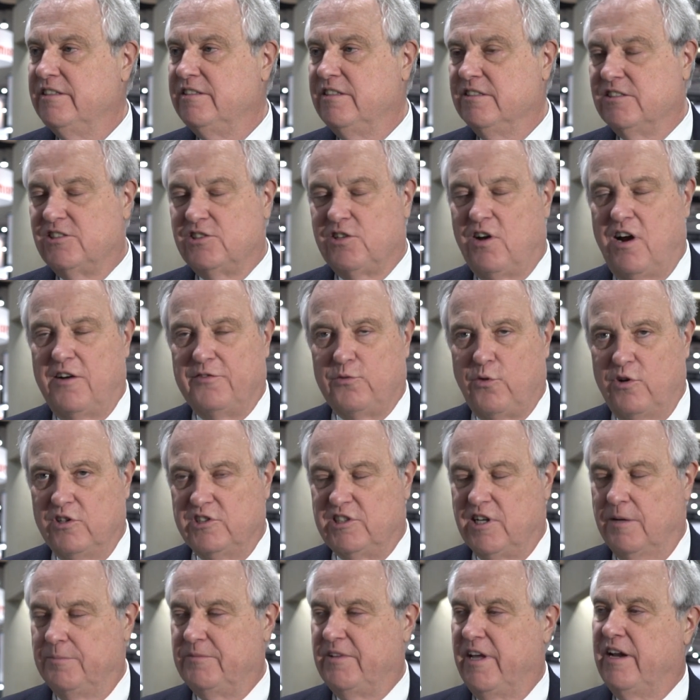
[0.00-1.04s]
the software's
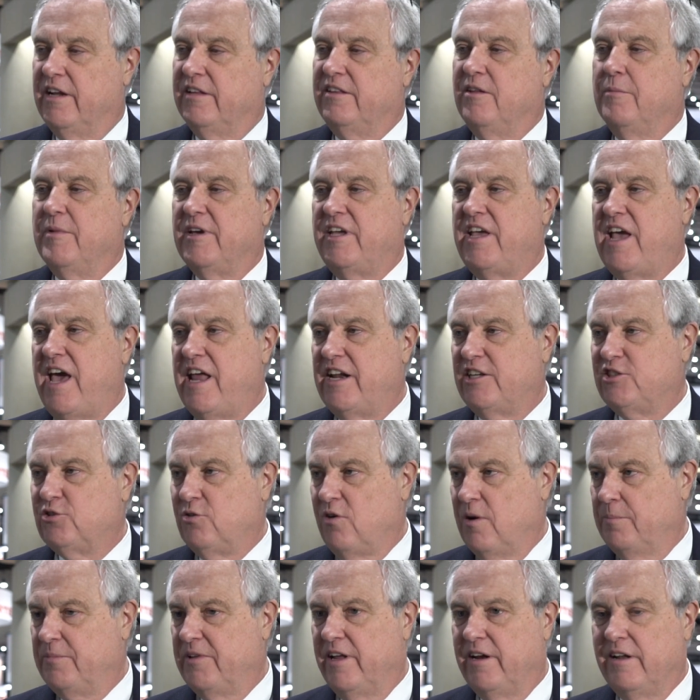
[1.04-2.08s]
updated, the mechanics
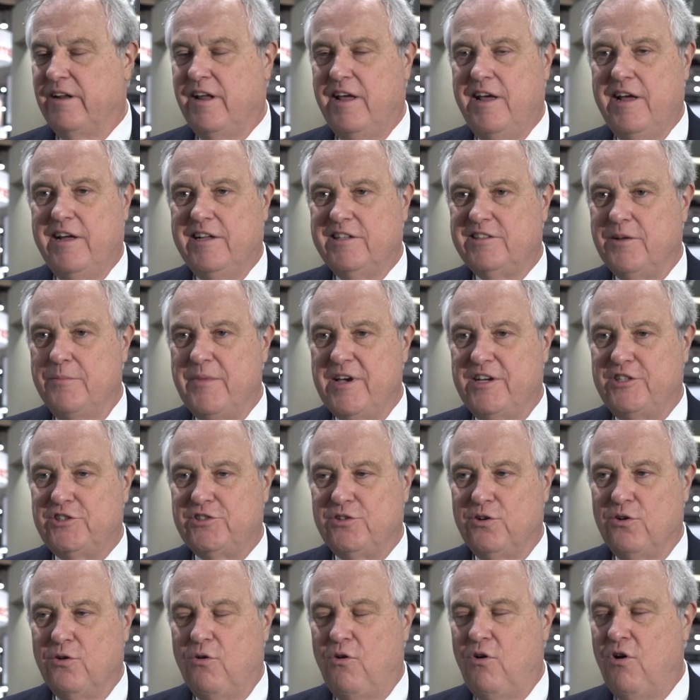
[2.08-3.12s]
are updated to make
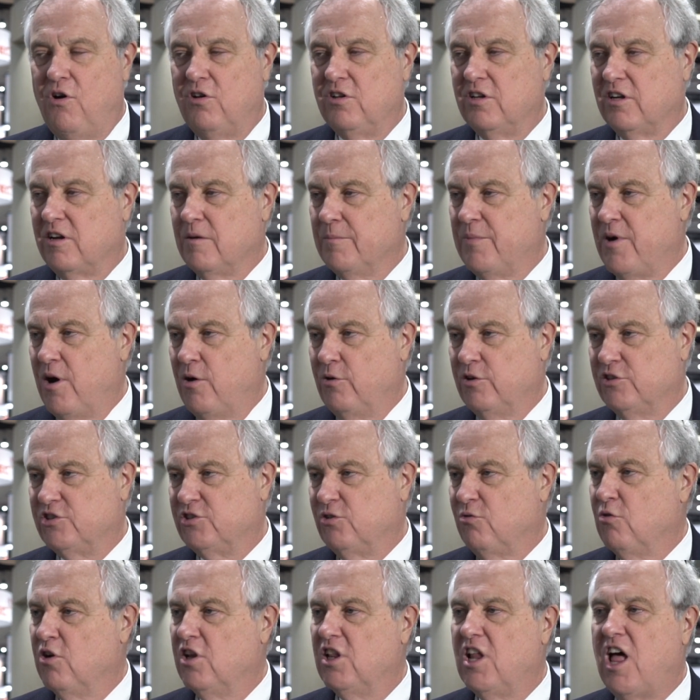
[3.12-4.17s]
sure all the components are
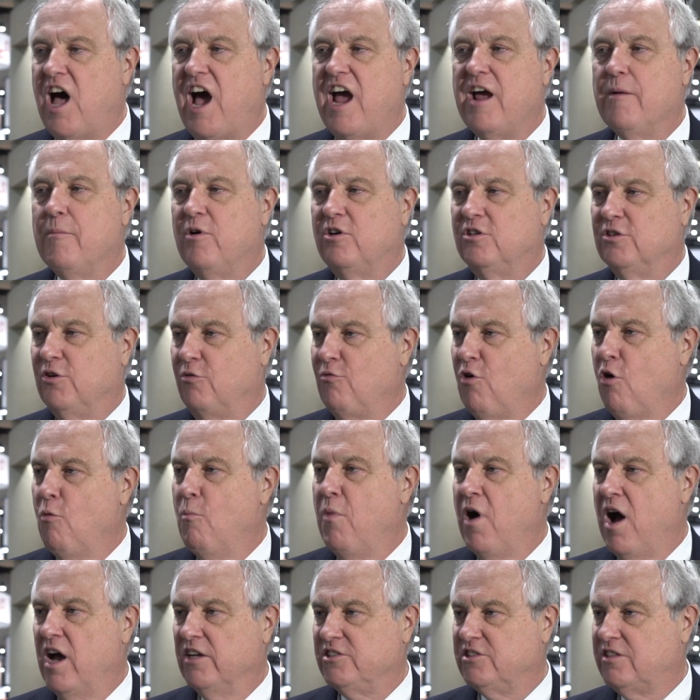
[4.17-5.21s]
reliable and
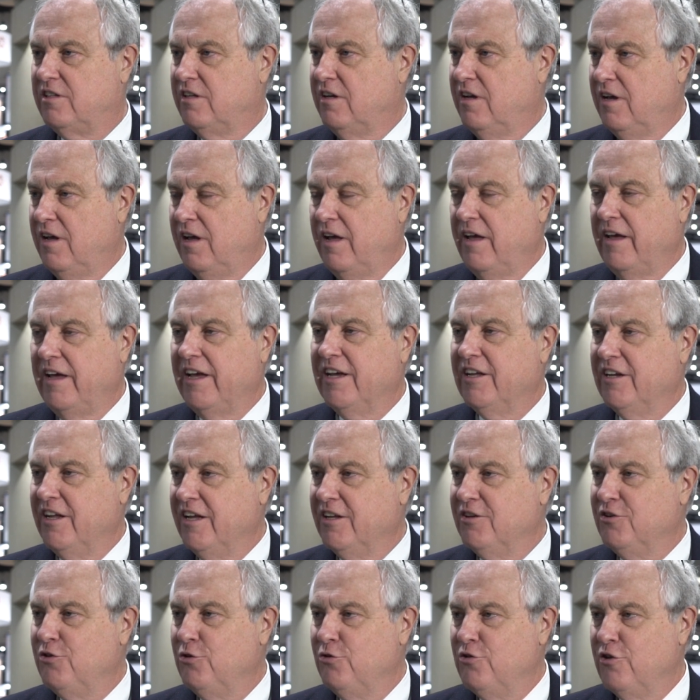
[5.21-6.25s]
robust
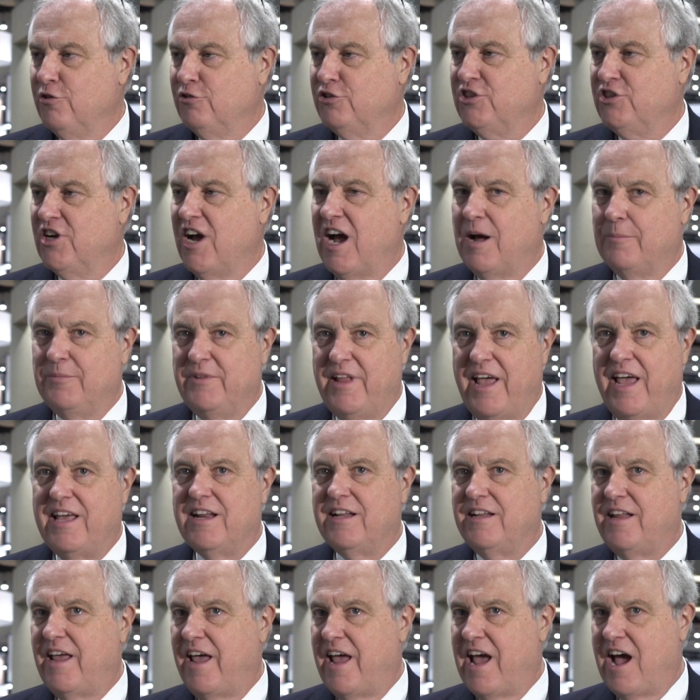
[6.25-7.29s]
and do their job day in
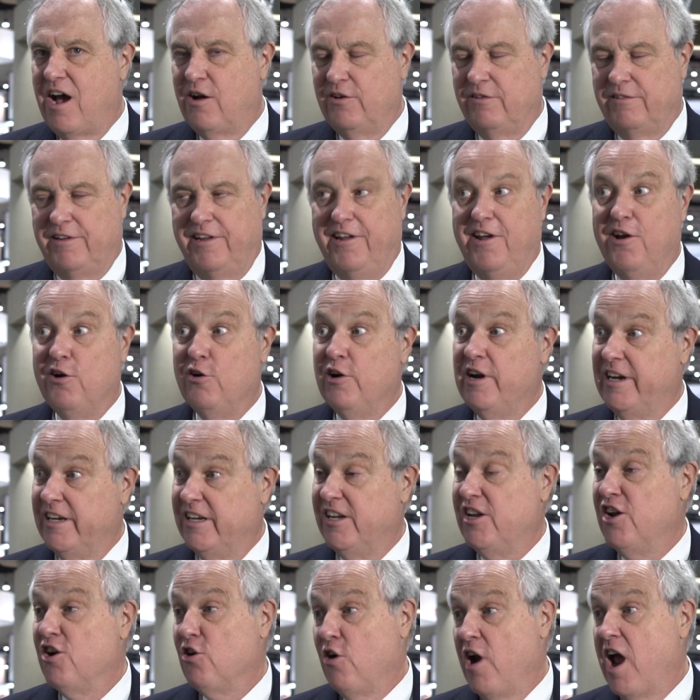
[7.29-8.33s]
and day out, year in and
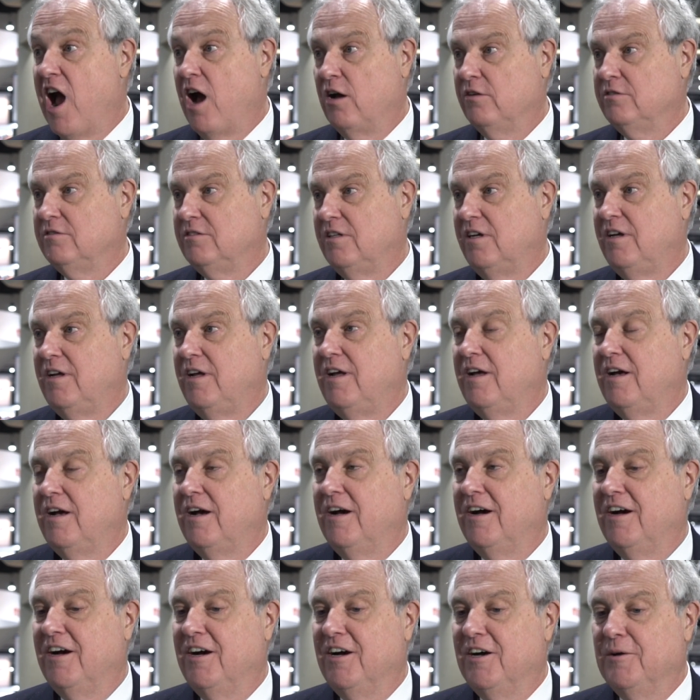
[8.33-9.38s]
year out.
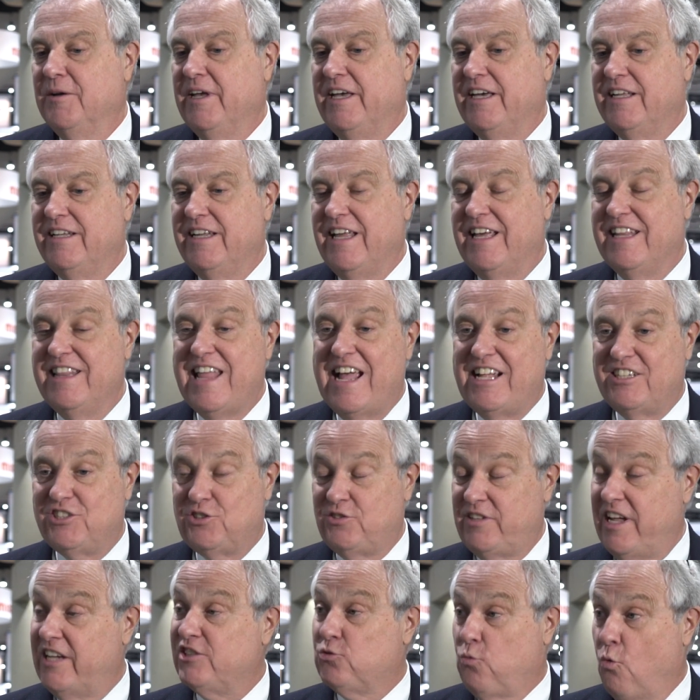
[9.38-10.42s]
Right. And
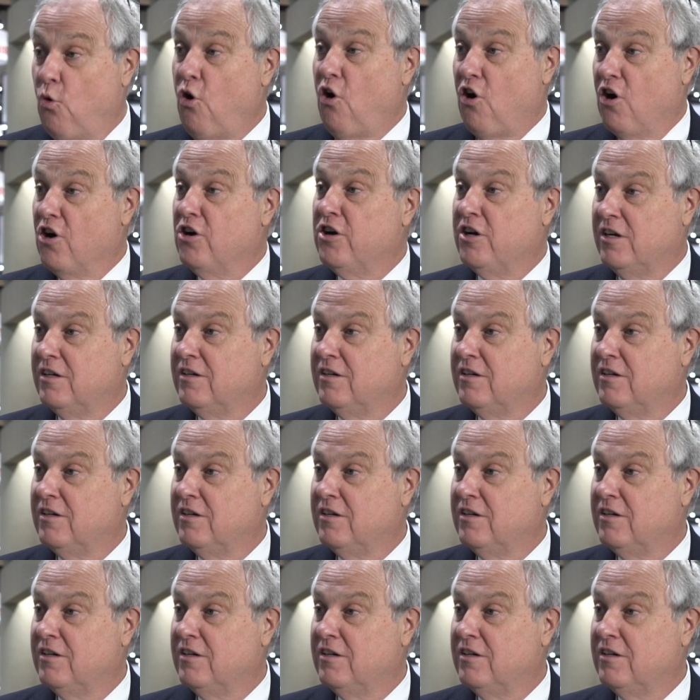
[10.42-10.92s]
that's work,